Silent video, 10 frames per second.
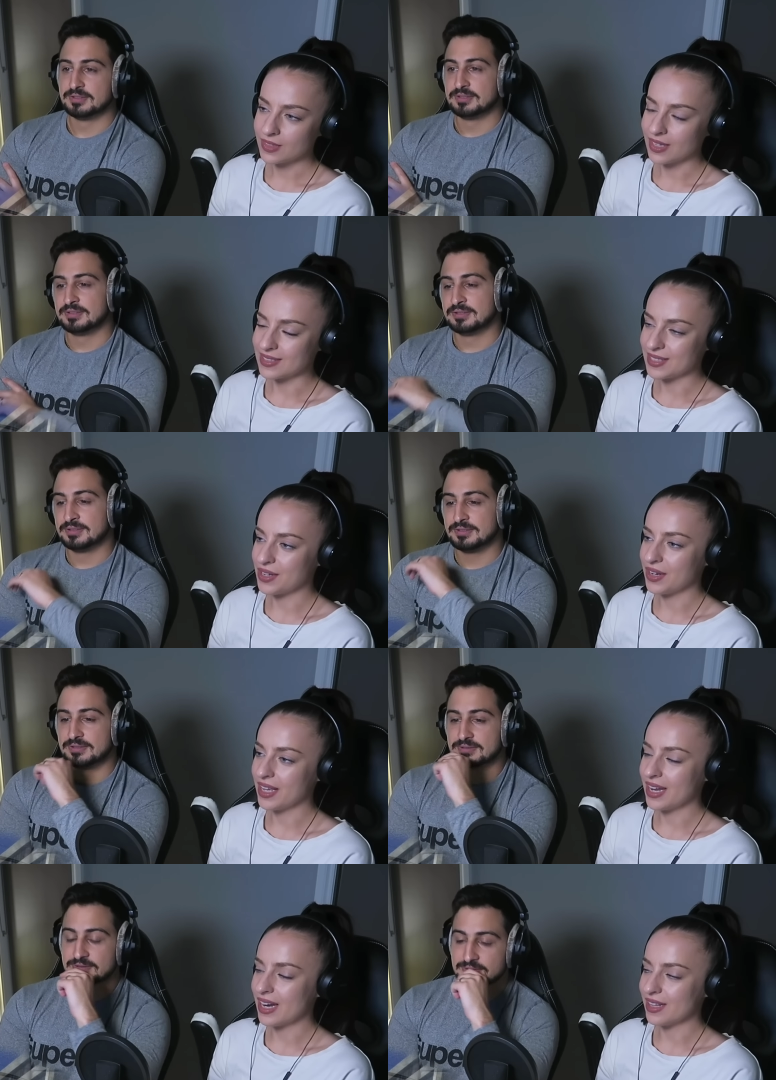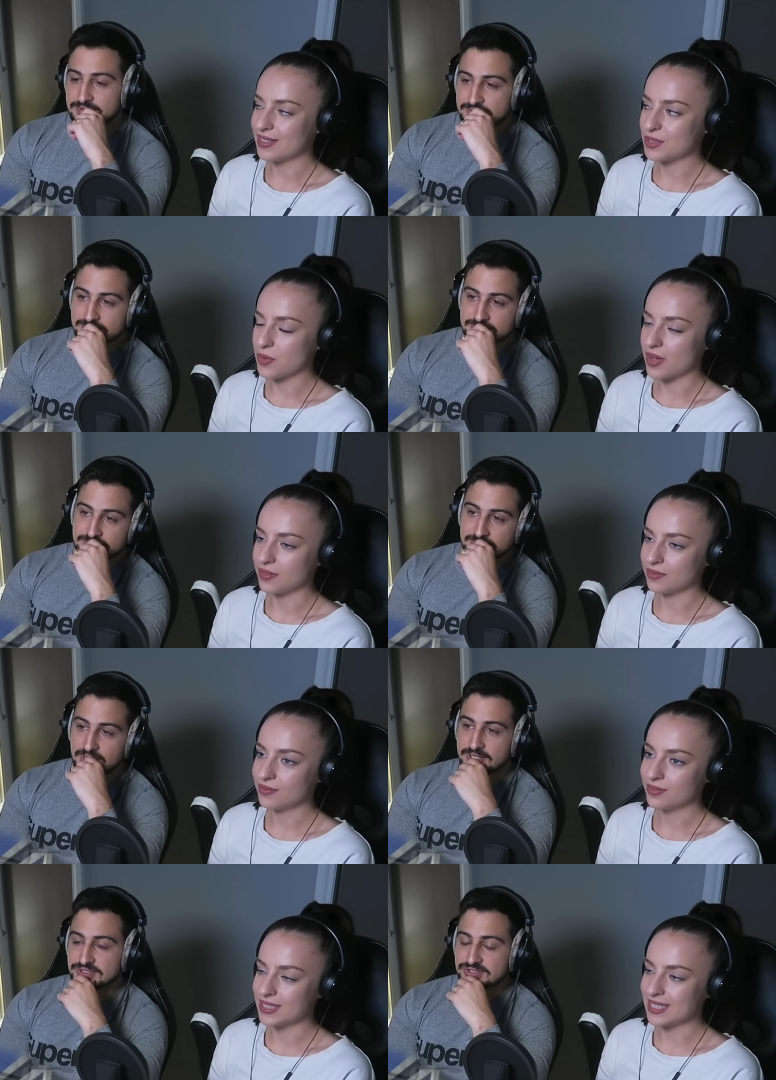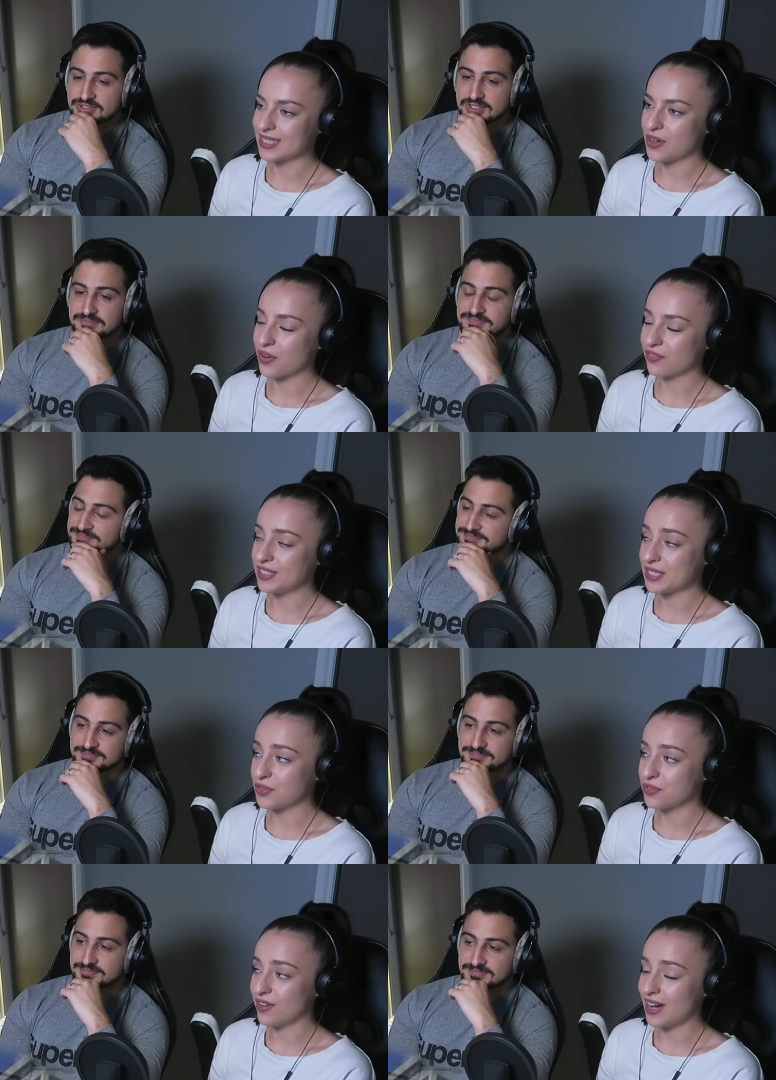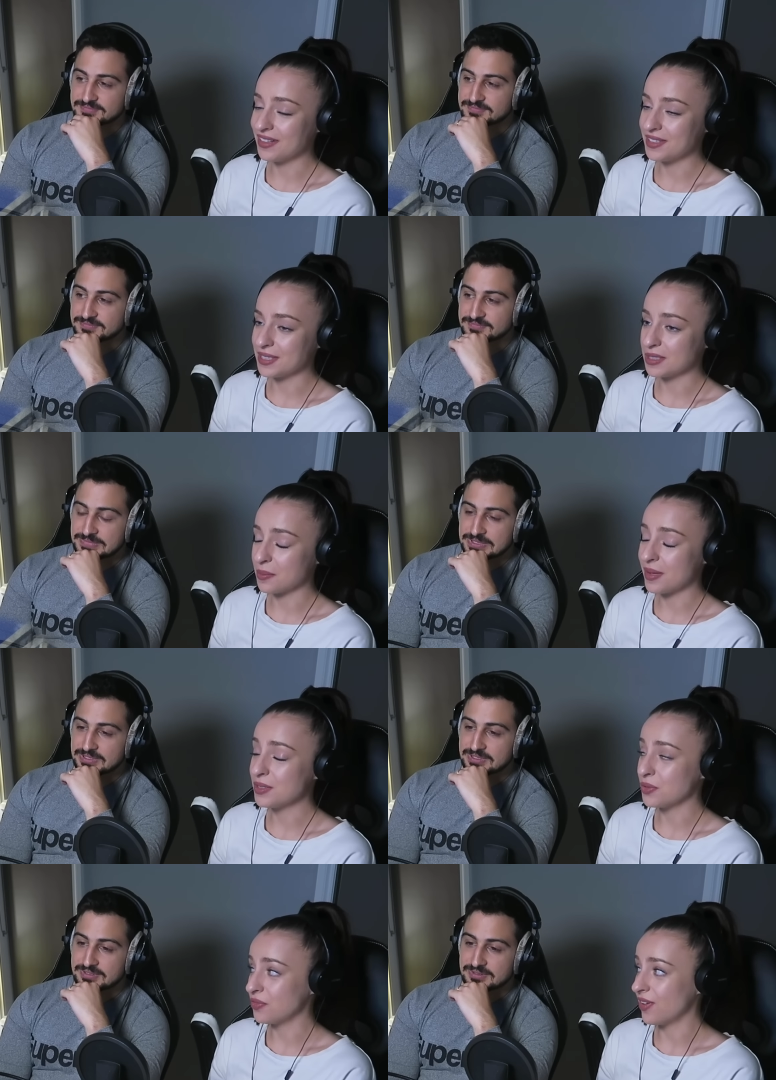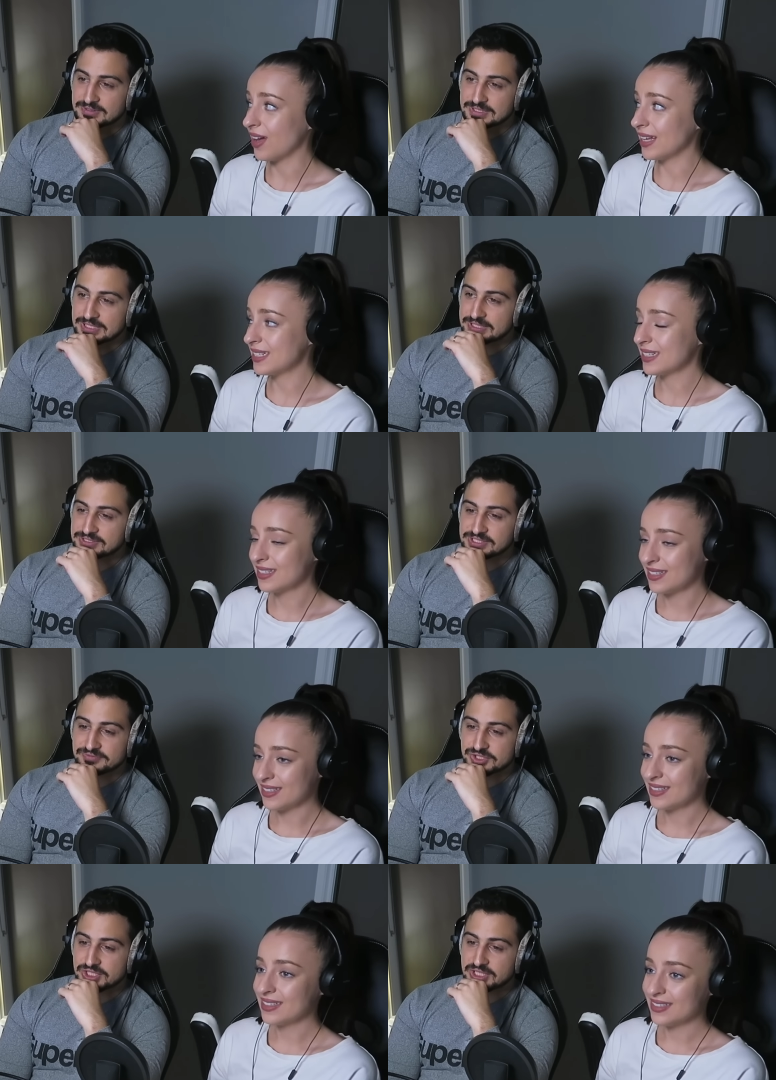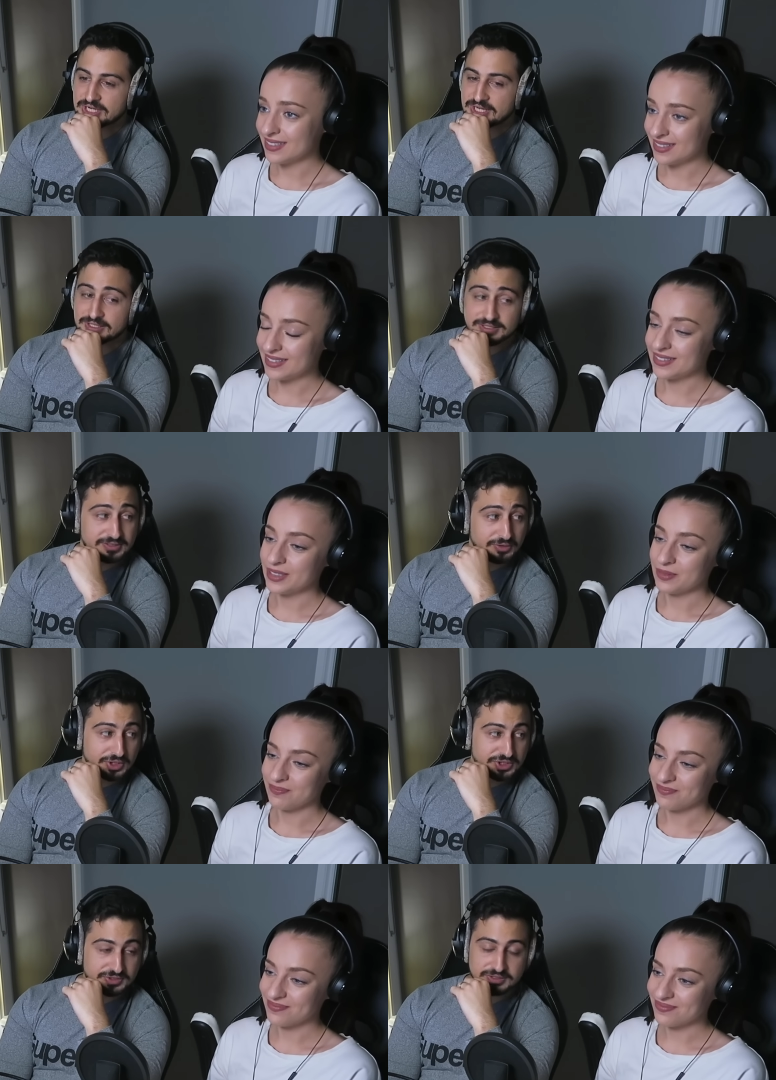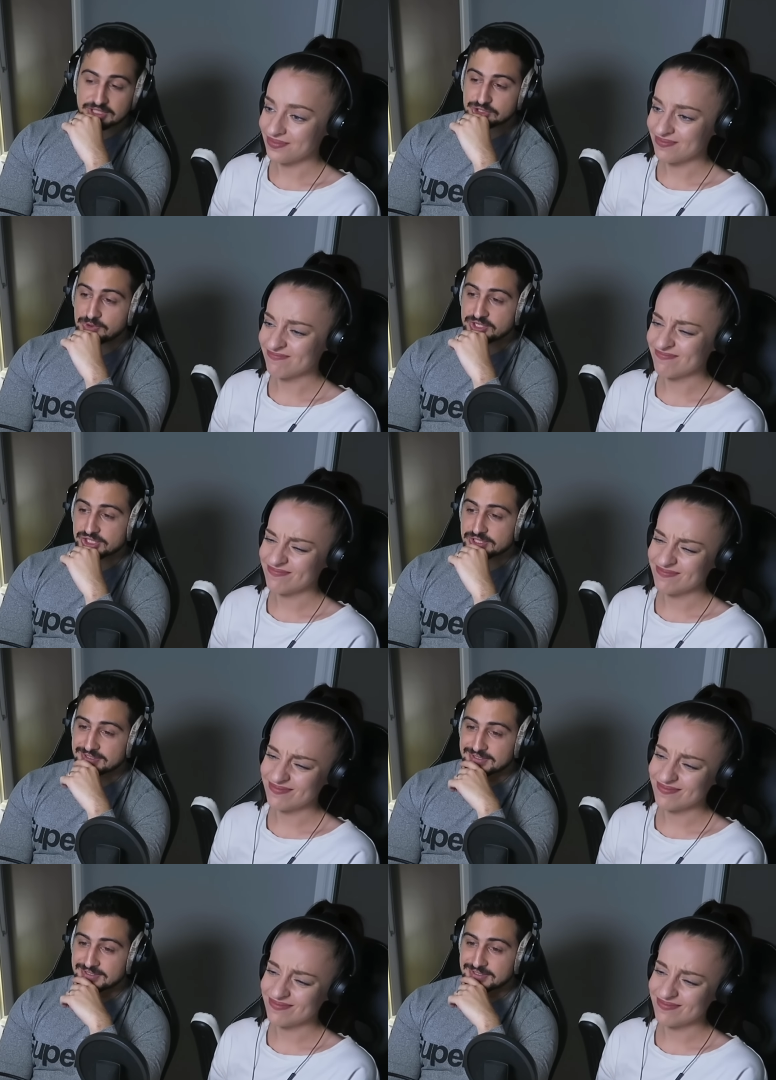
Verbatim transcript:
Speaker 1: How's he gonna get out of this one? This is not a physical fight, this is a mental fight. He doesn't give a shit, Carlie. Look at his expression.